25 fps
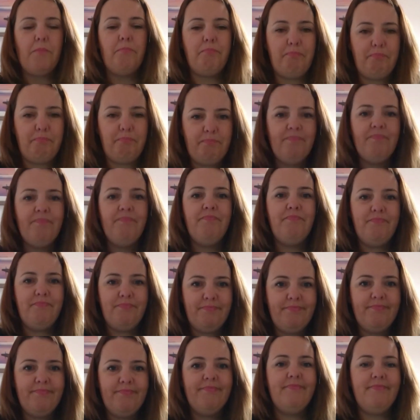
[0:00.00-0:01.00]
More.
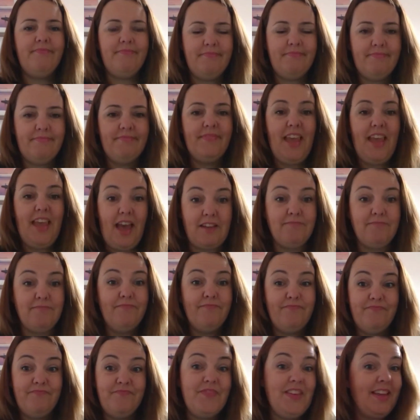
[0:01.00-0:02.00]
So then the
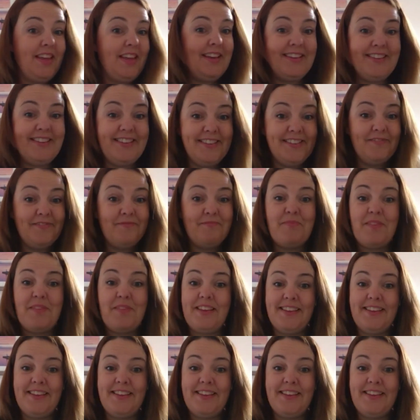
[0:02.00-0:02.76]
habit creates, and